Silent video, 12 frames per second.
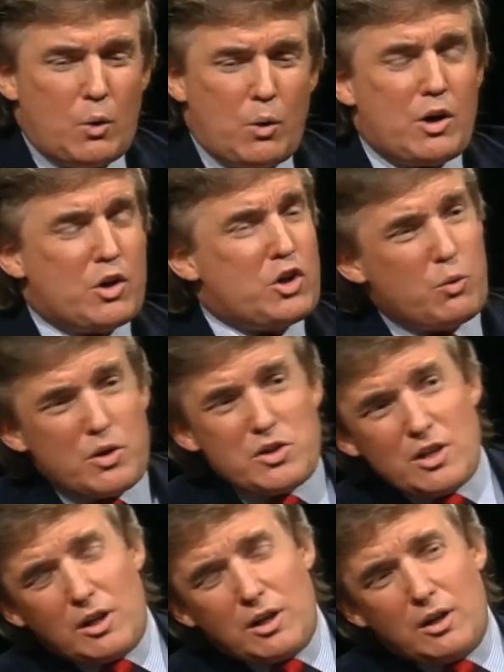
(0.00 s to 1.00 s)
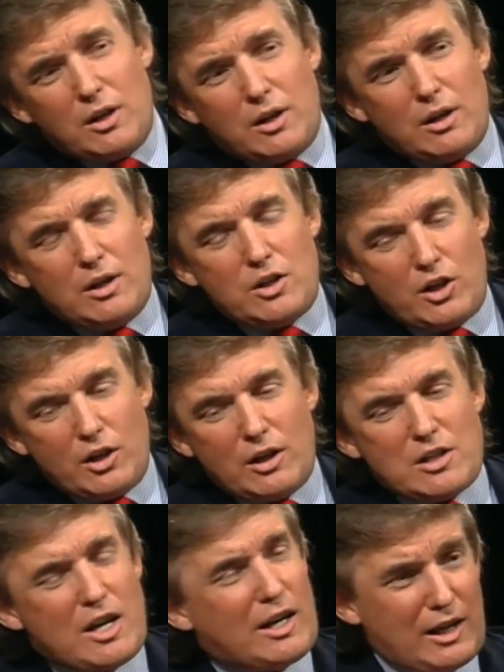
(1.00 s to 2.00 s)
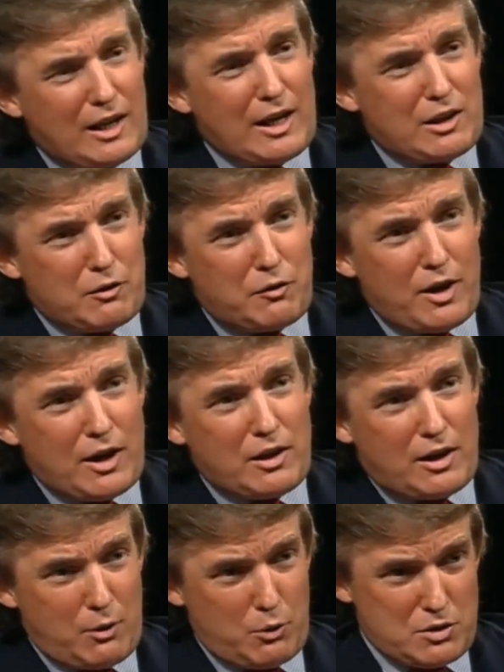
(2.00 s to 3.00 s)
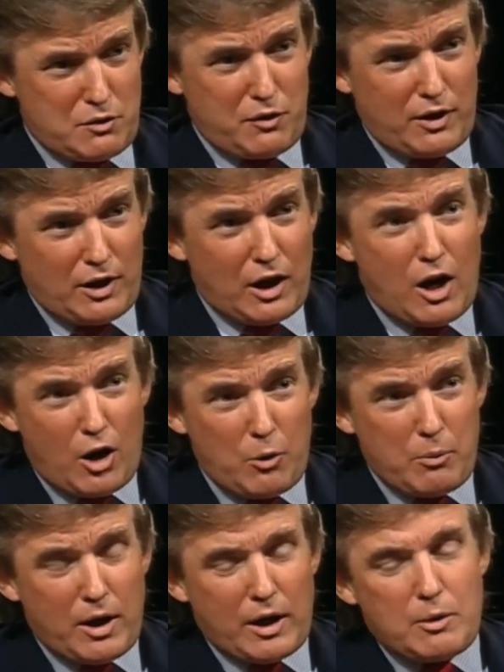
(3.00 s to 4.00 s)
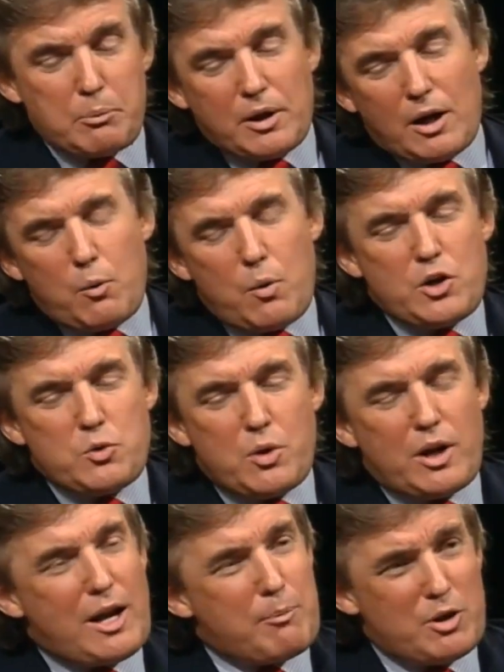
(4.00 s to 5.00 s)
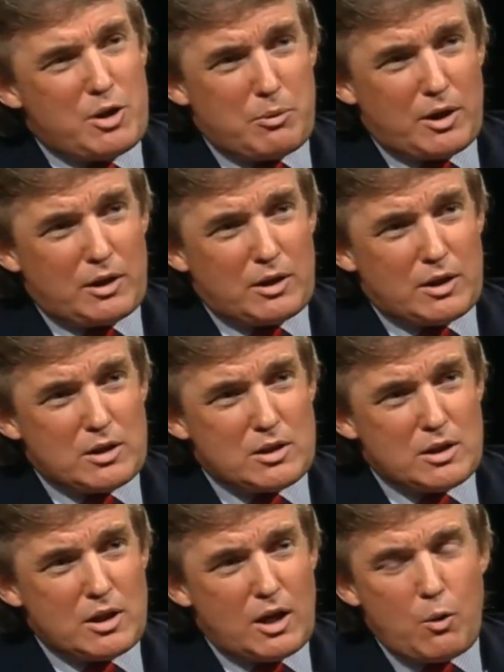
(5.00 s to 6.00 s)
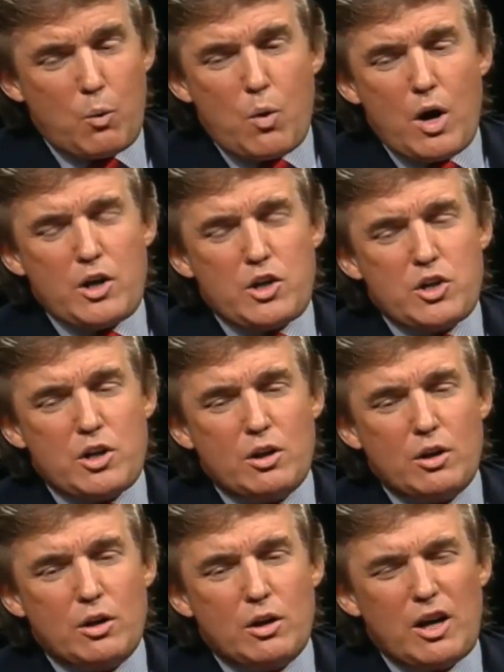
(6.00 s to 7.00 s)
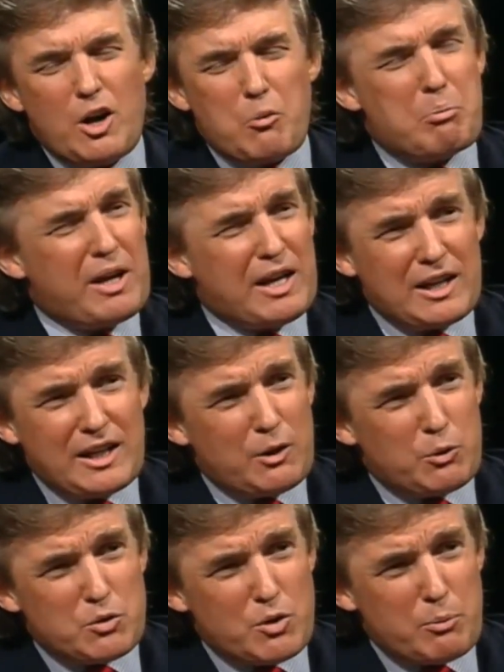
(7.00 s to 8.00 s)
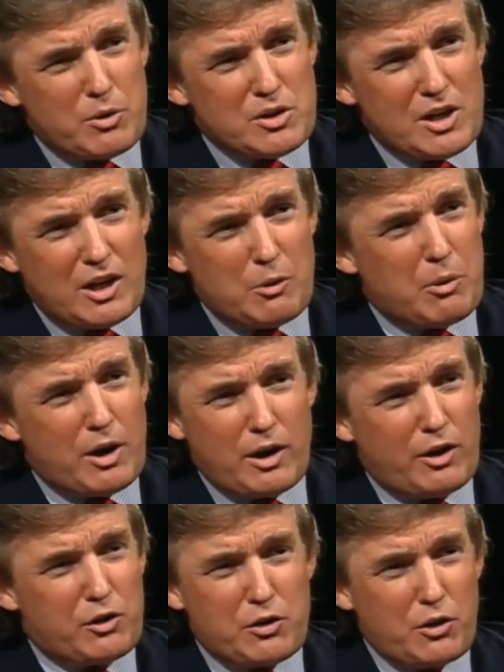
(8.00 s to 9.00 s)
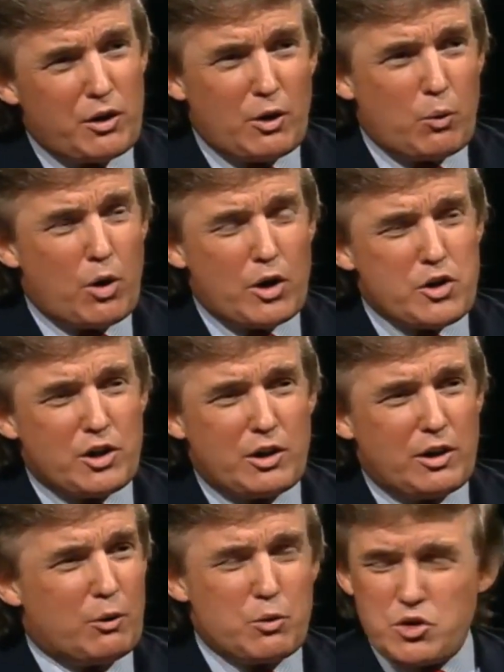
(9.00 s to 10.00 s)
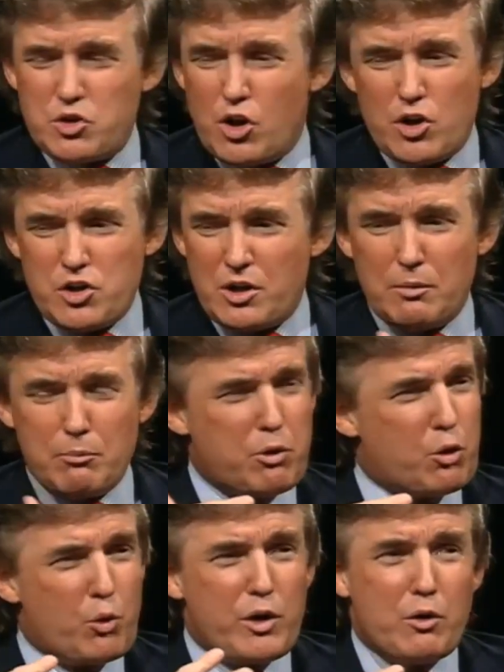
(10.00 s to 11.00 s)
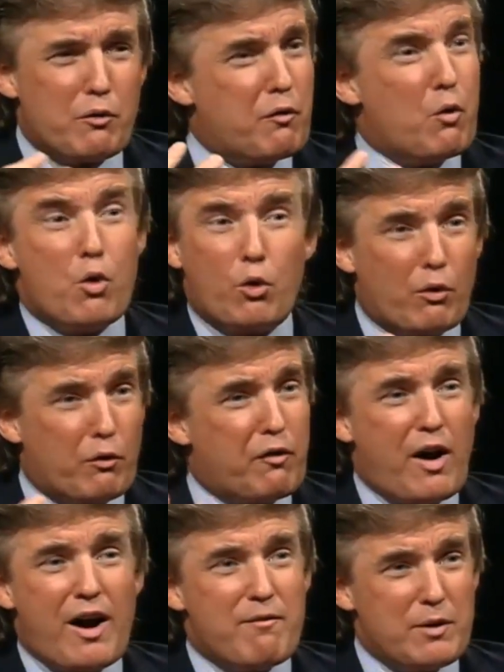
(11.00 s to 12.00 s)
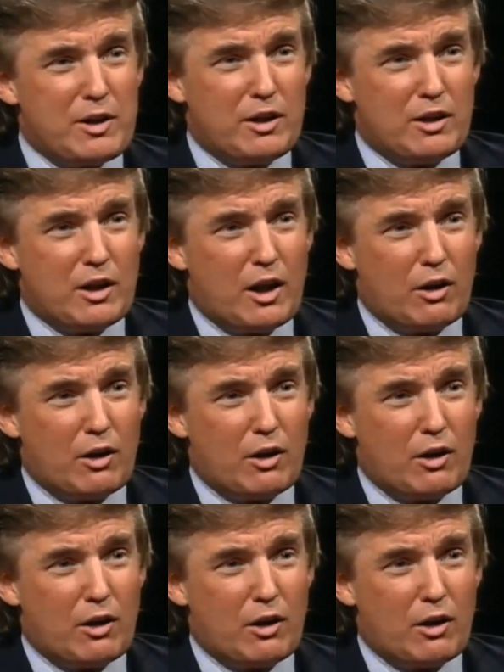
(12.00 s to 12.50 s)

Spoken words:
Well, she didn't exactly like the fact that I was defending Iron Mike, but I watched what happened to Mike Tyson. I watched how badly he was represented by an attorney in Washington that was charging him $3 or $4 or $5 million